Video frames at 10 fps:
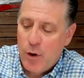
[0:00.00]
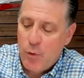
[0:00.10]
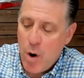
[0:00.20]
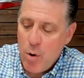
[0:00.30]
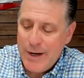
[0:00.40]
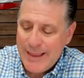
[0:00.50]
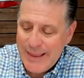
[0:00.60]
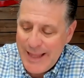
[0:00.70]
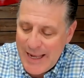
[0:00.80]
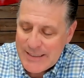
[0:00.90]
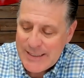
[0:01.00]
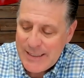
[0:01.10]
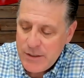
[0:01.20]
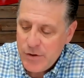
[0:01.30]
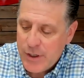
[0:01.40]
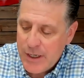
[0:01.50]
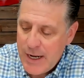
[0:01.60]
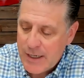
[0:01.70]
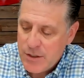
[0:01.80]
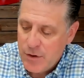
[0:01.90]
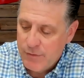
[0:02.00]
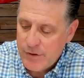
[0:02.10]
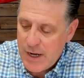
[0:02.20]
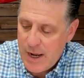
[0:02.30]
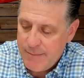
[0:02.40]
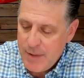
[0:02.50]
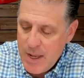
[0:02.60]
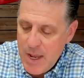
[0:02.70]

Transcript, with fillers: quote, less interconnected over time,